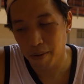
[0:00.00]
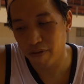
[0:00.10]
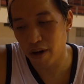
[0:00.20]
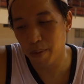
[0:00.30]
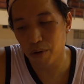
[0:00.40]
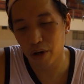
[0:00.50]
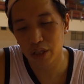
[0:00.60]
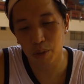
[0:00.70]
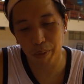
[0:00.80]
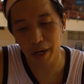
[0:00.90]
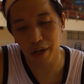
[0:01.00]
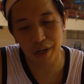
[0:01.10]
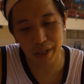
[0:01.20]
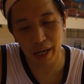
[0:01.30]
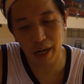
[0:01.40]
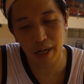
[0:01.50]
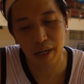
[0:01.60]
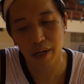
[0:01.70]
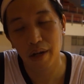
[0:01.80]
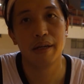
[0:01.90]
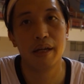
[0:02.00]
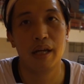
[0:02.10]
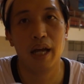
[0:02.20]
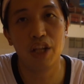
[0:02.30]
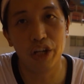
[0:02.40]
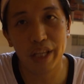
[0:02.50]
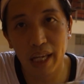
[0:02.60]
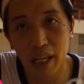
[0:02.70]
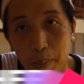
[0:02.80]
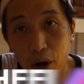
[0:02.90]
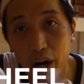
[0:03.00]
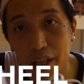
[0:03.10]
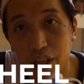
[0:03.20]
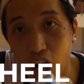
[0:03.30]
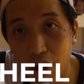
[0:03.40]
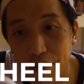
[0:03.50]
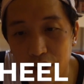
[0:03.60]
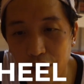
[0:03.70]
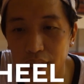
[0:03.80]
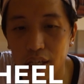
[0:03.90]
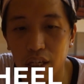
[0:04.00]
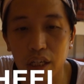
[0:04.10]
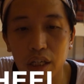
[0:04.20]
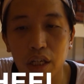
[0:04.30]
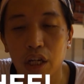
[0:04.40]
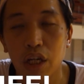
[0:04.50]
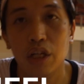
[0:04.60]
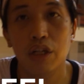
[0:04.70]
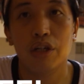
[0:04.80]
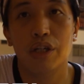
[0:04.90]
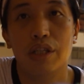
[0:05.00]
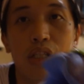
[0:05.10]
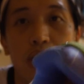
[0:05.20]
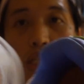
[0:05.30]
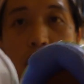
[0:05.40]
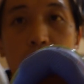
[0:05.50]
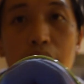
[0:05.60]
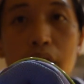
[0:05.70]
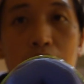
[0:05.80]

far more superior there. And on the heel part of the sneaker, you can see